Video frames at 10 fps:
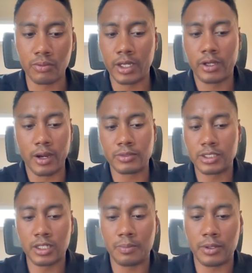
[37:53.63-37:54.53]
right here, I'm
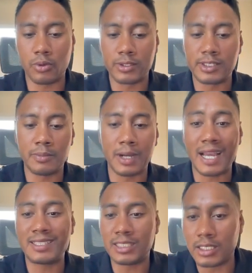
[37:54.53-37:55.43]
just going to put Quincy, but
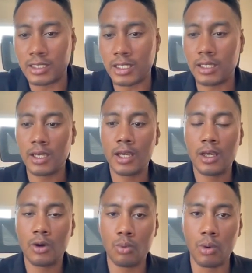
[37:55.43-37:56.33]
ideally
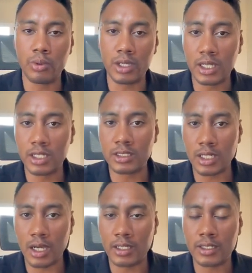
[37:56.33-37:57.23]
what we could have
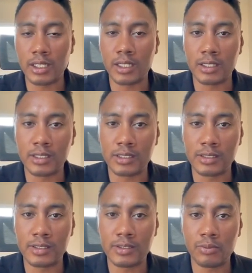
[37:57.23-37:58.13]
done
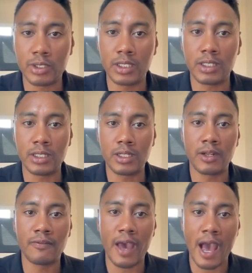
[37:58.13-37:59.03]
is we could
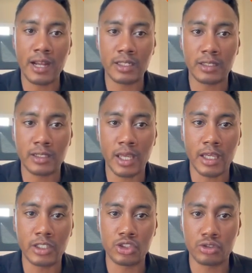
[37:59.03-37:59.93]
have added
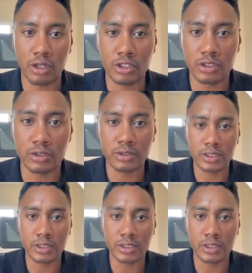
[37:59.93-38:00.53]
a structured